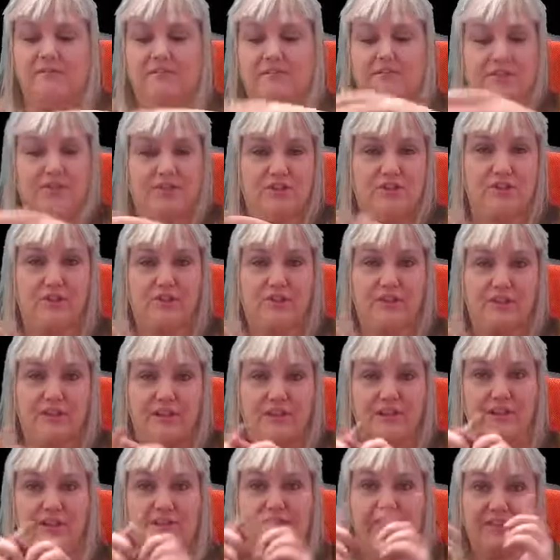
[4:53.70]
the
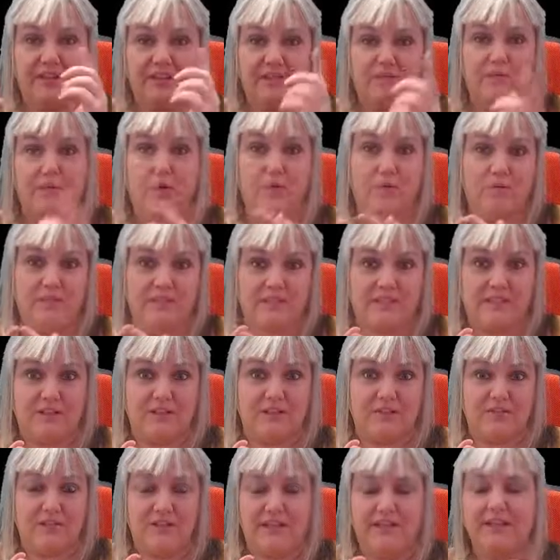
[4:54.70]
chocolate, if it moulded
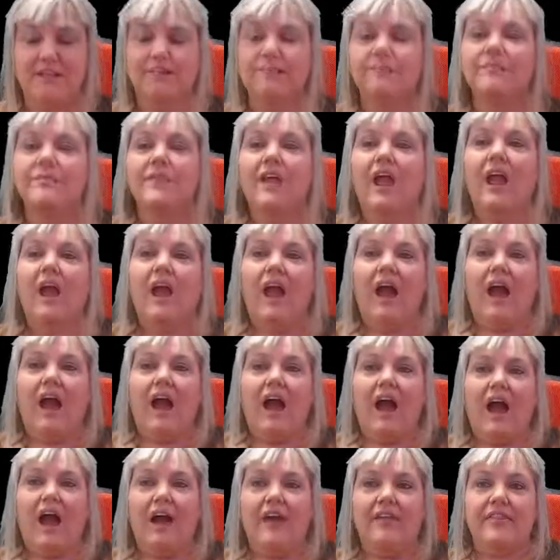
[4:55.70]
lovely,
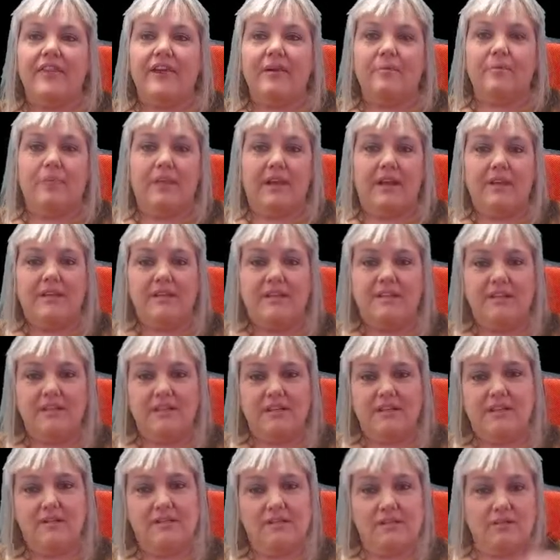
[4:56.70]
and then place
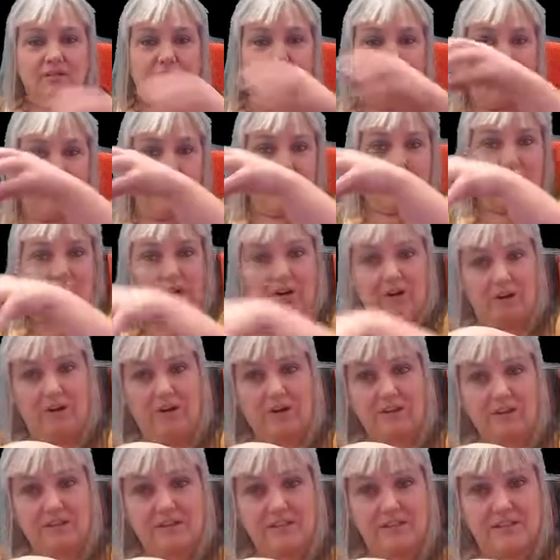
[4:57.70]
it on top of the
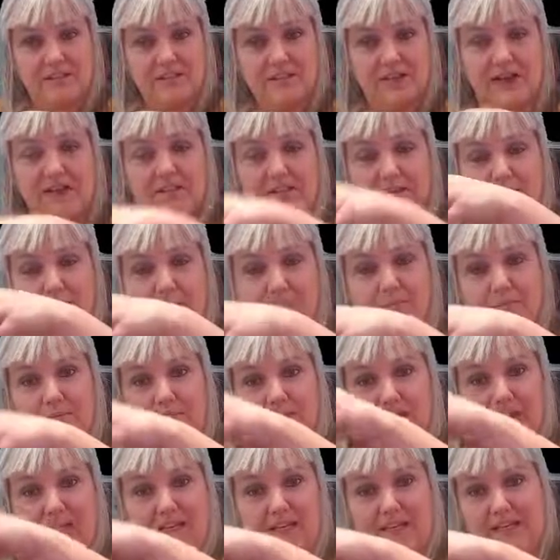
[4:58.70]
heart and then
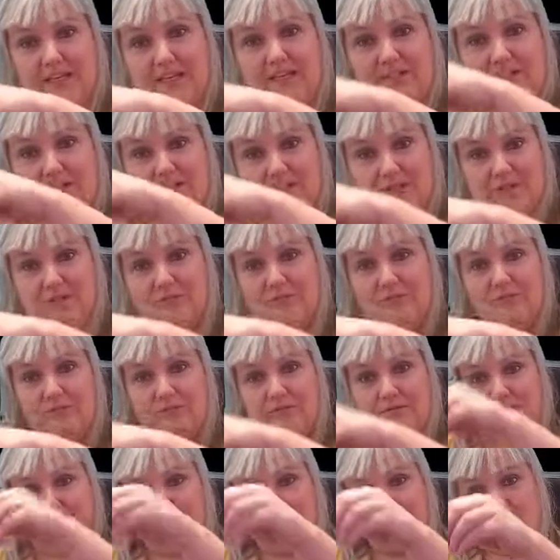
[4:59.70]
make a lid to go on
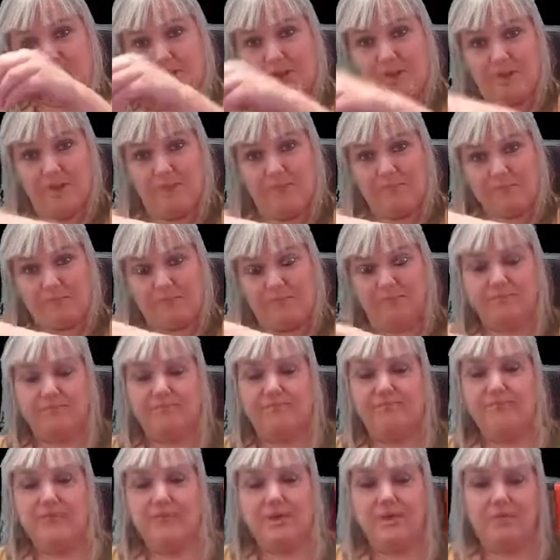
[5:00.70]
the top.
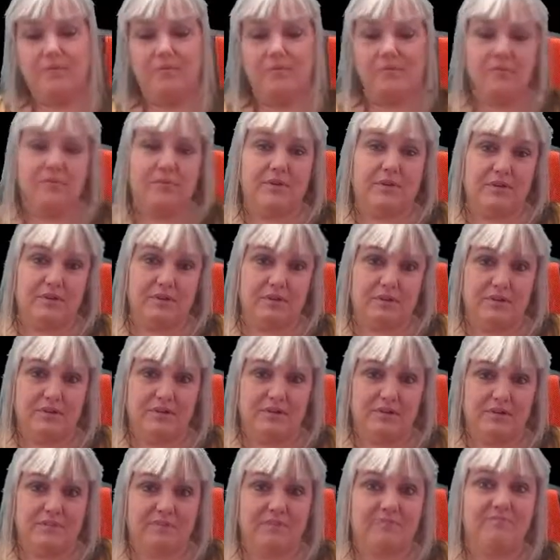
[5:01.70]
But
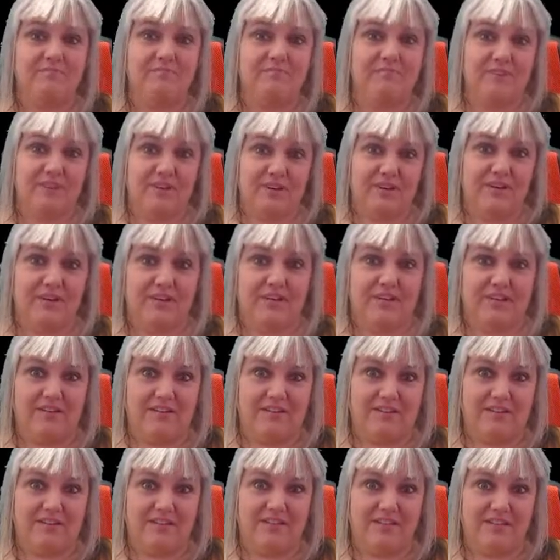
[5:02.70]
because we couldn't get the
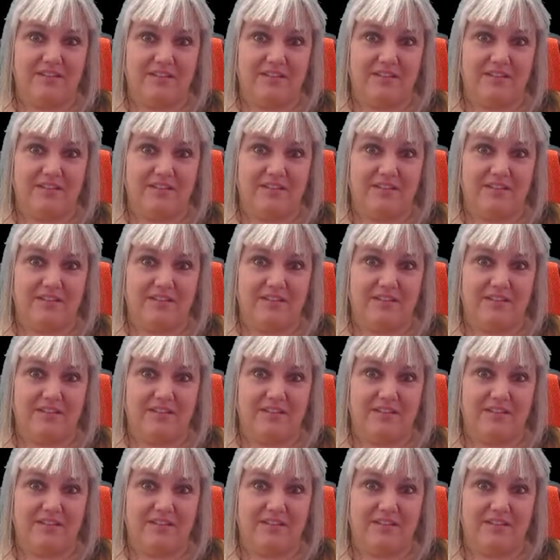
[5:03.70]
hearts